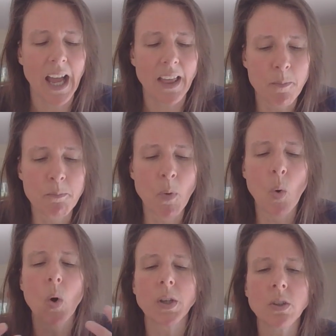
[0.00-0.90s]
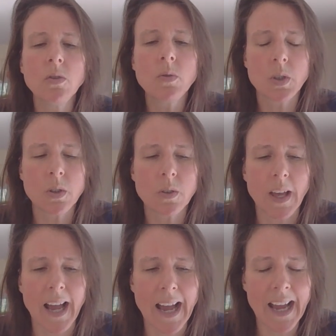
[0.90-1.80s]
the more you do
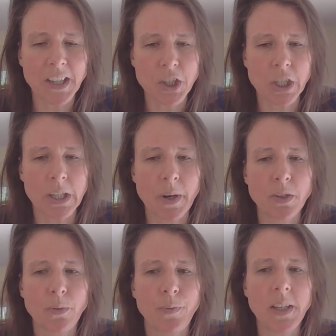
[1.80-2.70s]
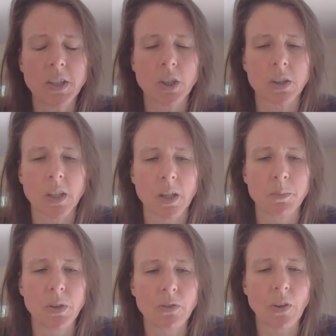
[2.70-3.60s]
that, actually, when you finish on the
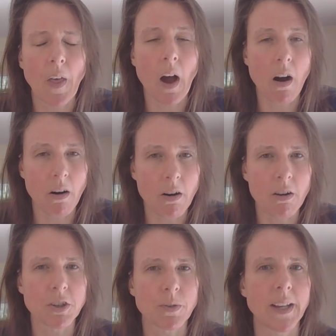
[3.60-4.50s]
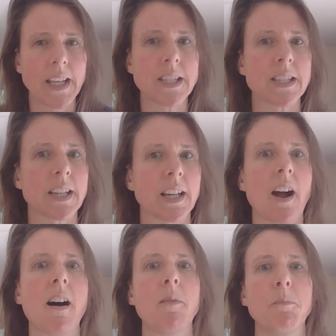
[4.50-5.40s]
computer, the harder it is to
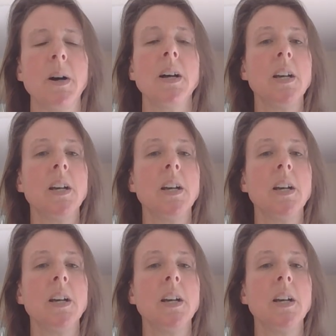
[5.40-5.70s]
come